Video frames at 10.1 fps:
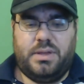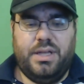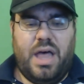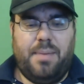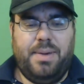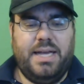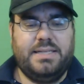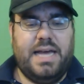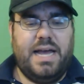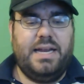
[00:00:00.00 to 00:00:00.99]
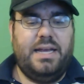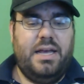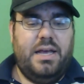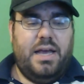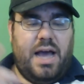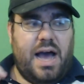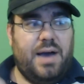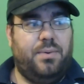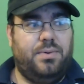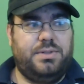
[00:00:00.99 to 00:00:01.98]
that being said, I
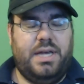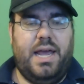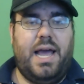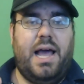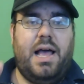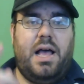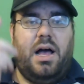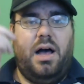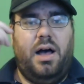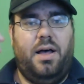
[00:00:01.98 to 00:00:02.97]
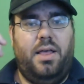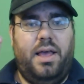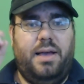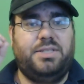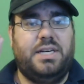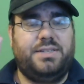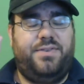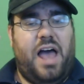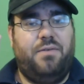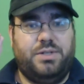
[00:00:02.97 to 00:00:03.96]
will say.
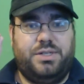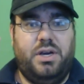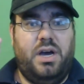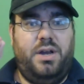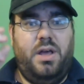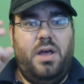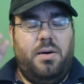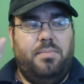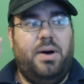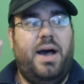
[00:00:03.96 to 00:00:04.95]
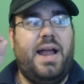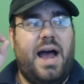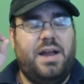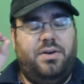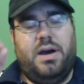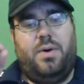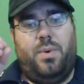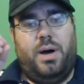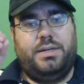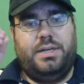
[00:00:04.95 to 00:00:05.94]
MGS5 was good, but I do not
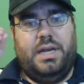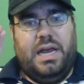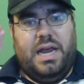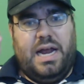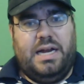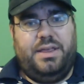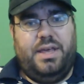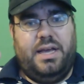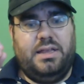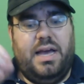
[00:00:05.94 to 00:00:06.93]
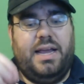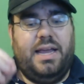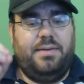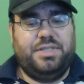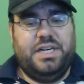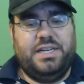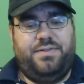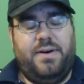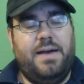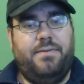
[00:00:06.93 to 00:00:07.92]
want anything like
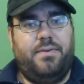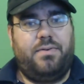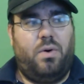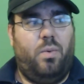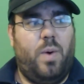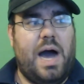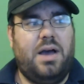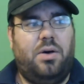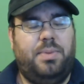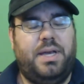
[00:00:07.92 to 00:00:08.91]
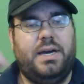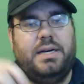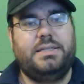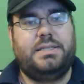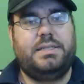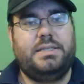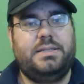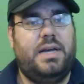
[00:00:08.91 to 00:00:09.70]
MGS5 for a while because